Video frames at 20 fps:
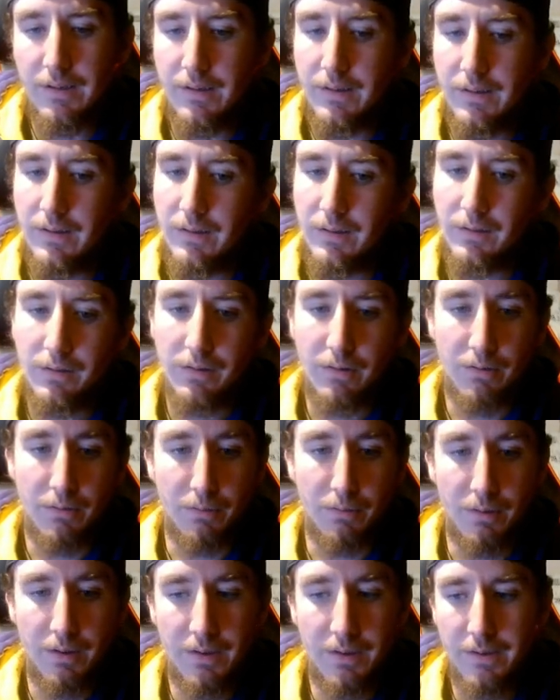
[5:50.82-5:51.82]

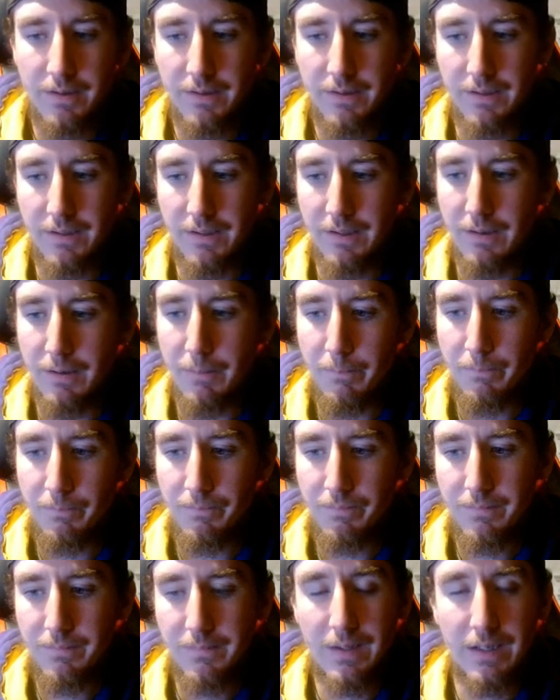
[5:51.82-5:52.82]
So, yep,
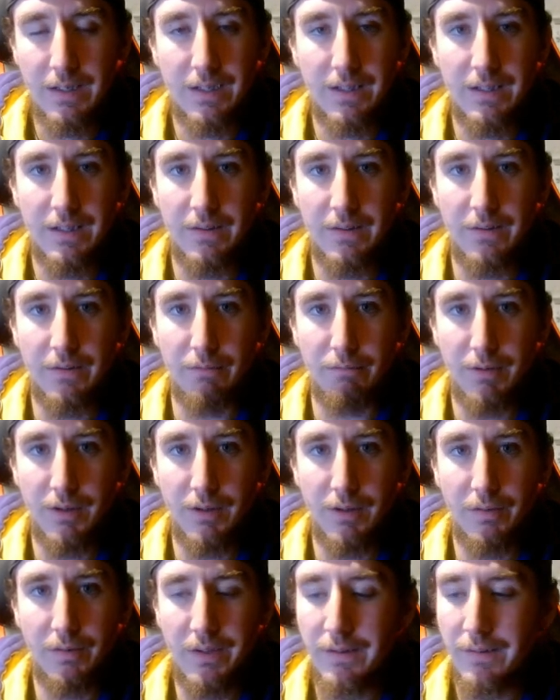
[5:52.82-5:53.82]
the
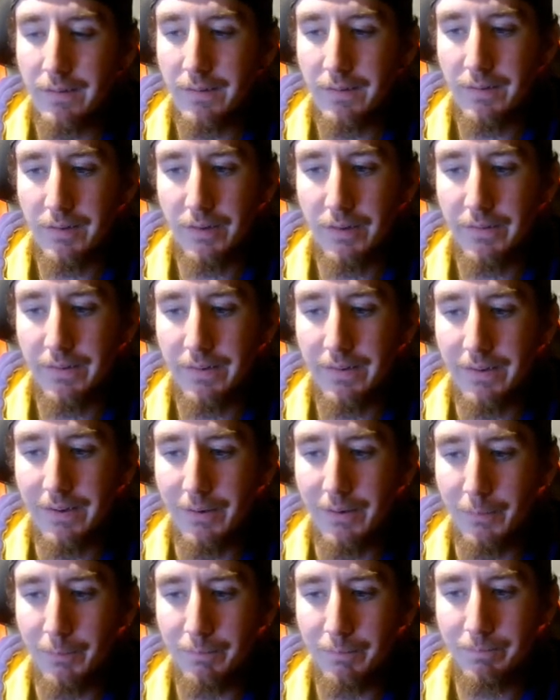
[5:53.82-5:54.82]
real season starts
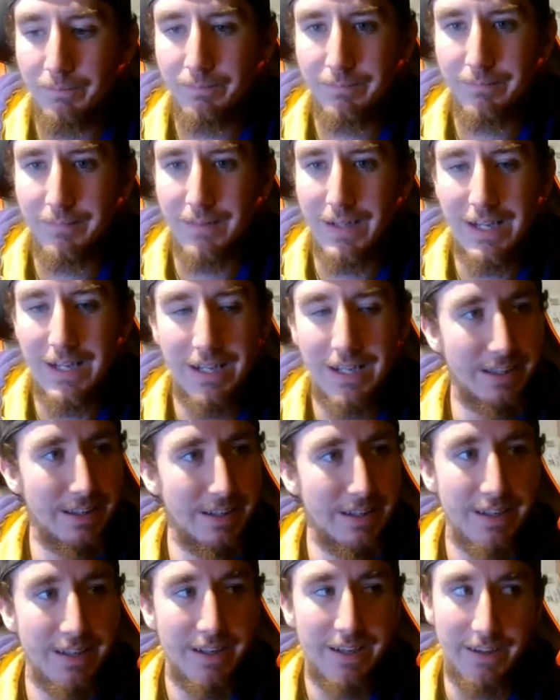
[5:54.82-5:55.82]
now.
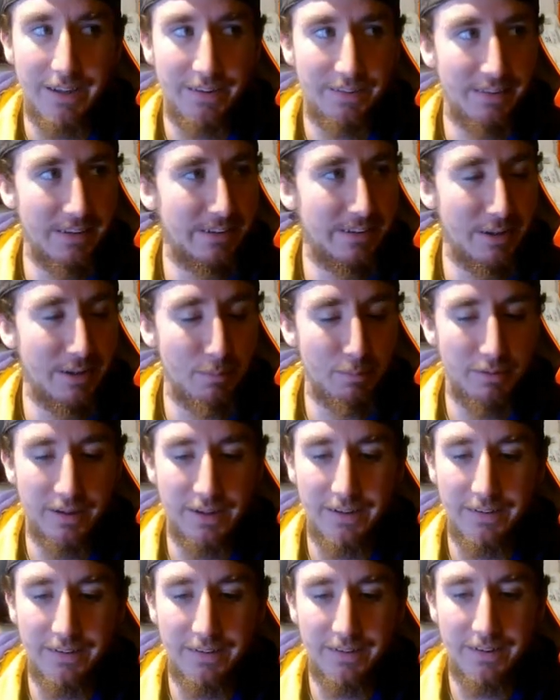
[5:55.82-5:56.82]
SEC play
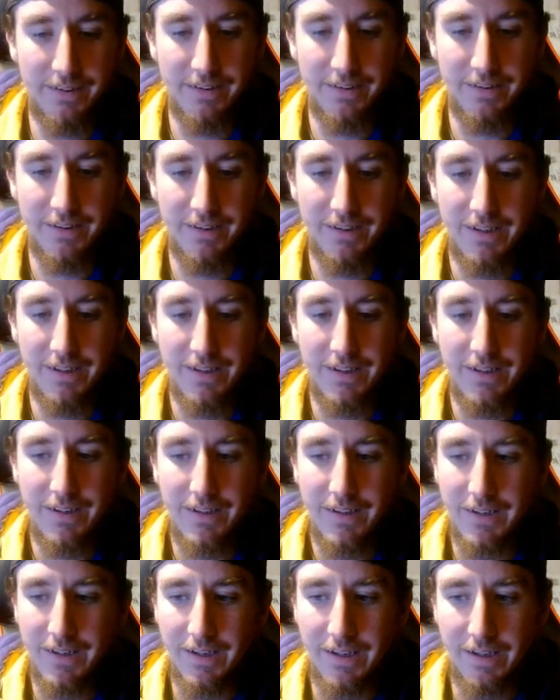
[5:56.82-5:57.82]
is here,
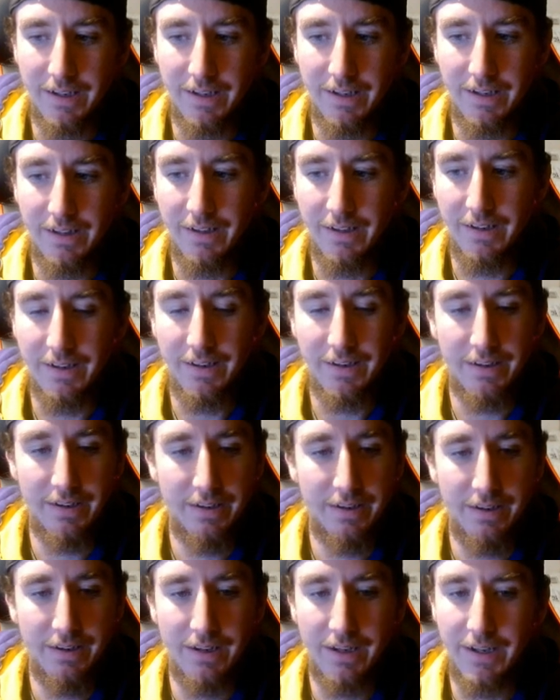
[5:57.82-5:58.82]
and
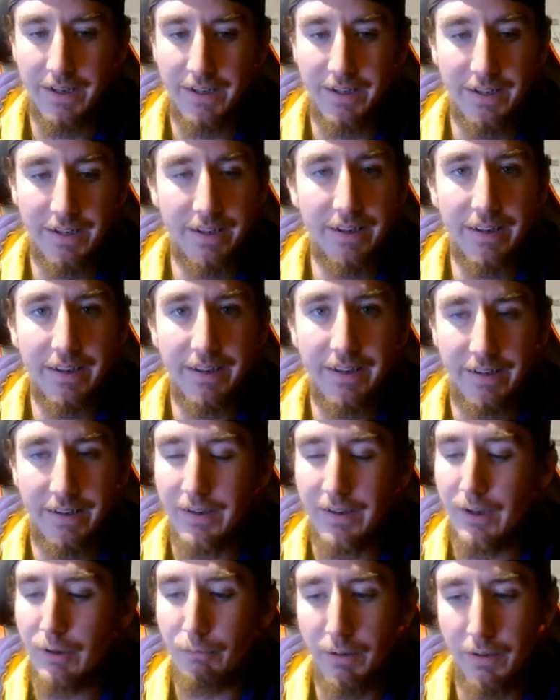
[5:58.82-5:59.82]
I
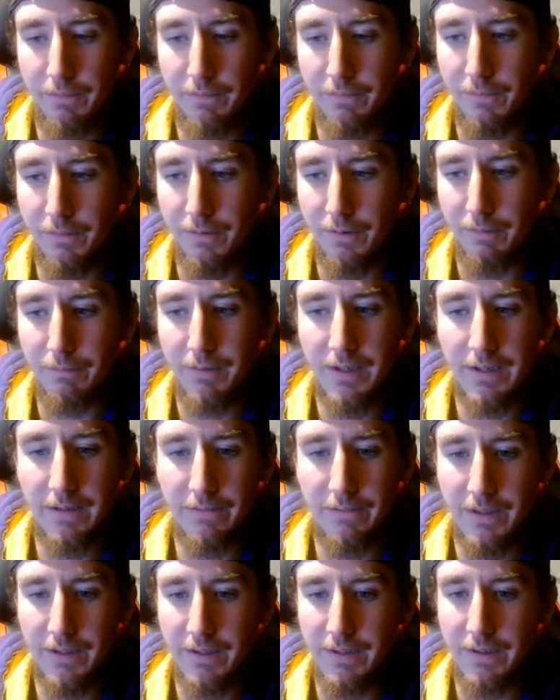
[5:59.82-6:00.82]
cannot wait for it. We have
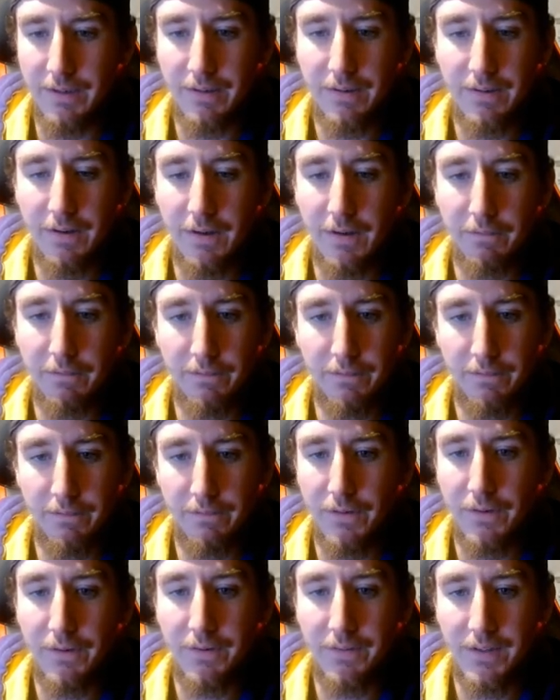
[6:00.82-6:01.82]
a tough
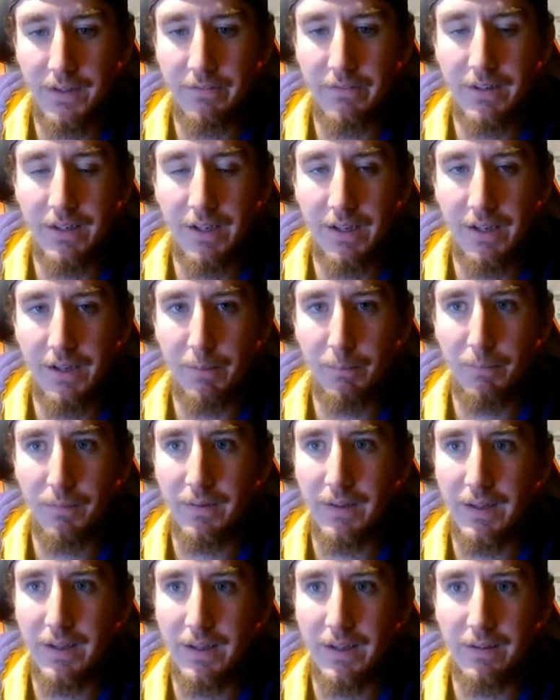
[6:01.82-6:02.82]
first 7 games as